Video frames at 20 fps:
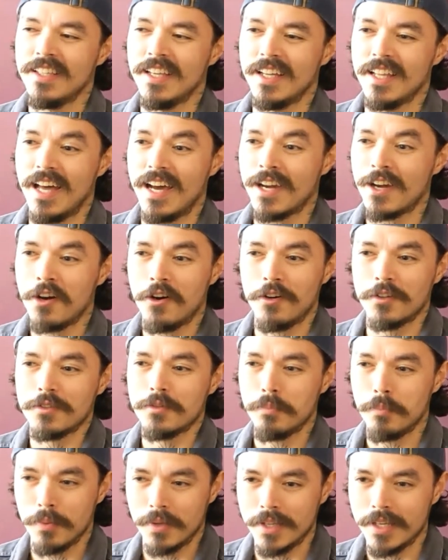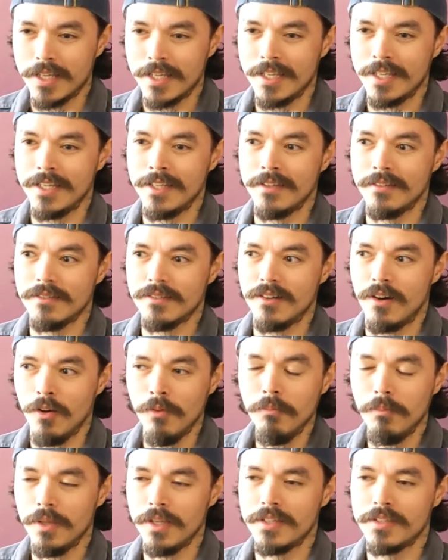that I can't play
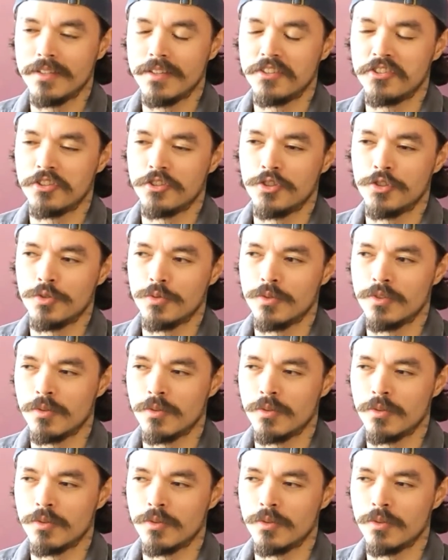on PlayStation 2.